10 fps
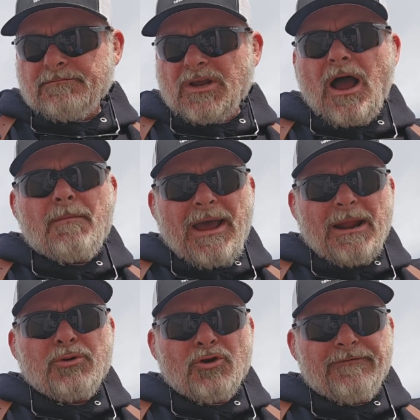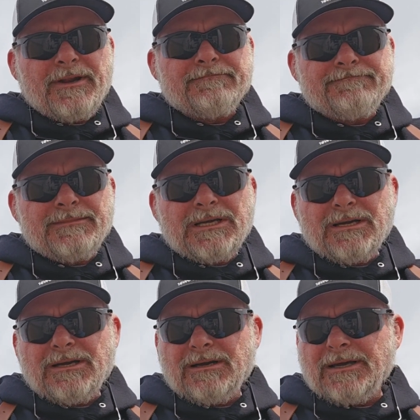combat proven,
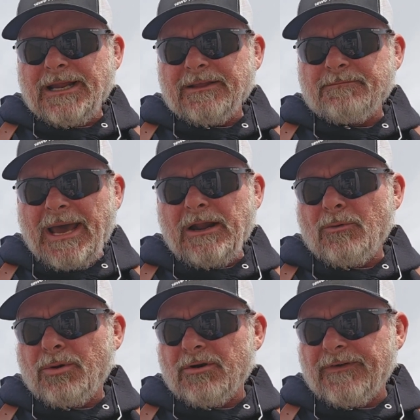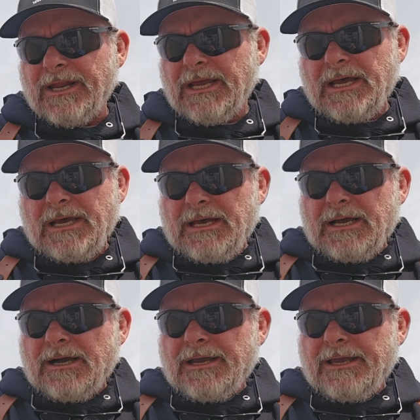and it's battle proven.
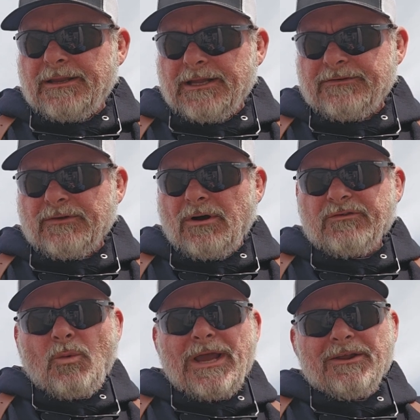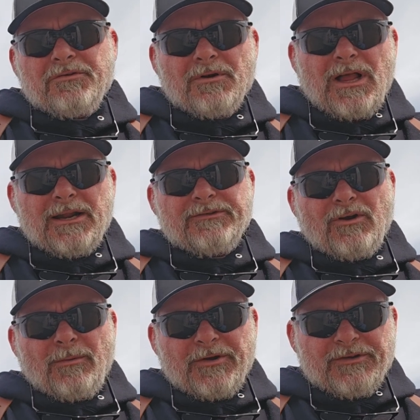It saw its way into a lot of
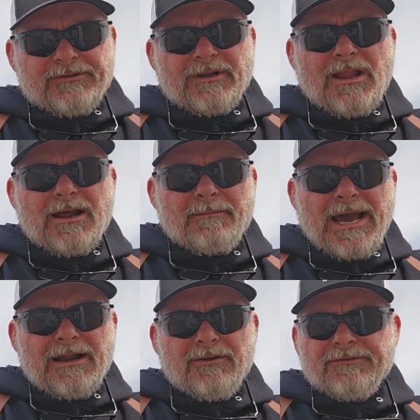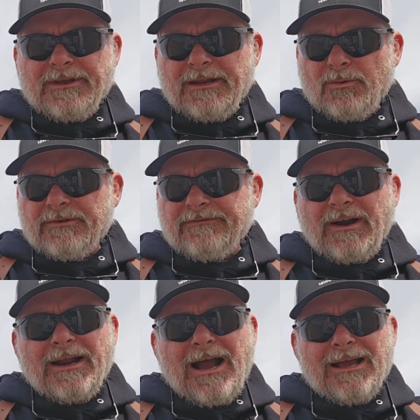skirmishes and a lot of battles, and it was
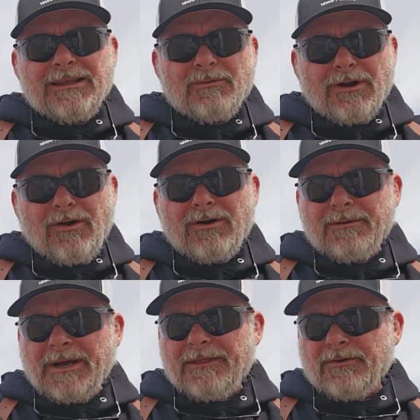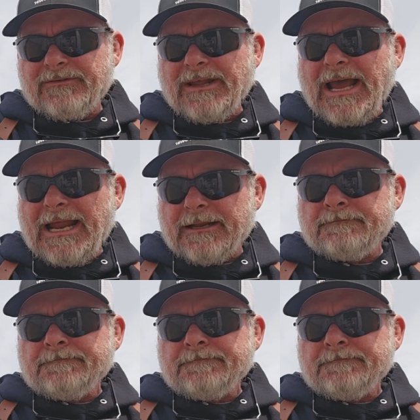very highly regarded by those that had it.